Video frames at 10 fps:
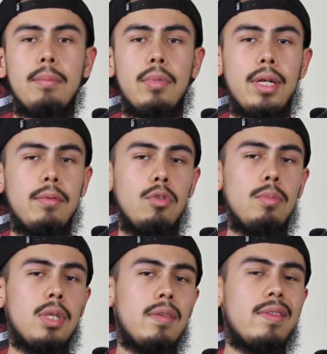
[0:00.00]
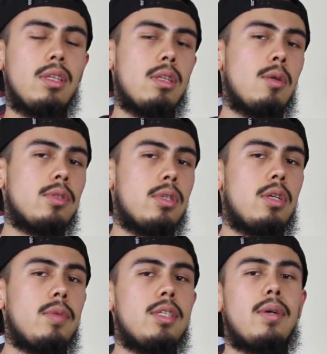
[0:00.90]
but I do believe that the lows are
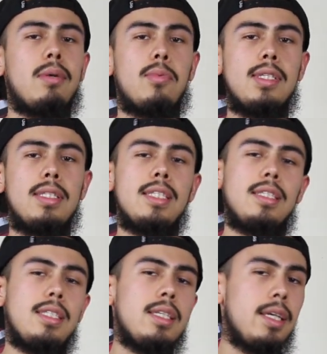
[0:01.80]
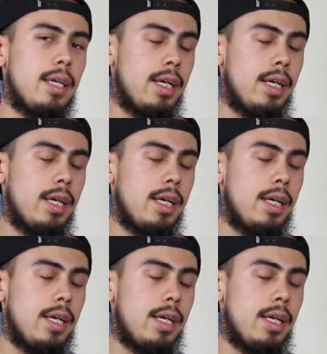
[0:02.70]
gonna retail at one sixty.